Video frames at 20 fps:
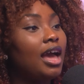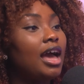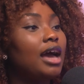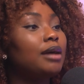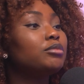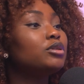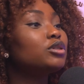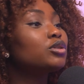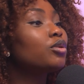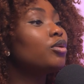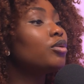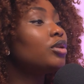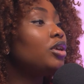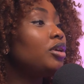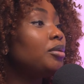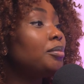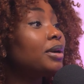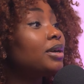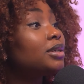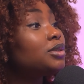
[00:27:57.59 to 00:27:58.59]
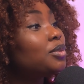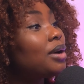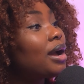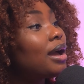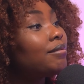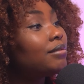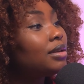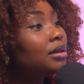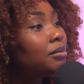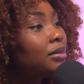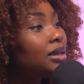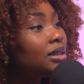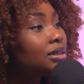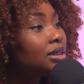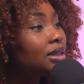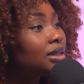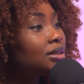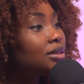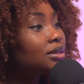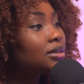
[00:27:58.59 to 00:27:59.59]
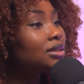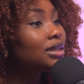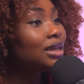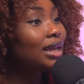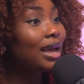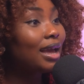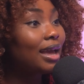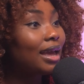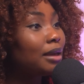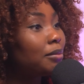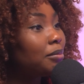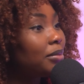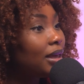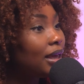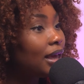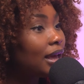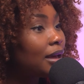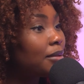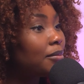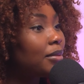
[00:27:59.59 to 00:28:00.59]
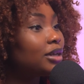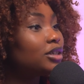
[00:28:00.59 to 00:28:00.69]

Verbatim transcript: I'm just calling you because we're having a meeting today at 8 p.m.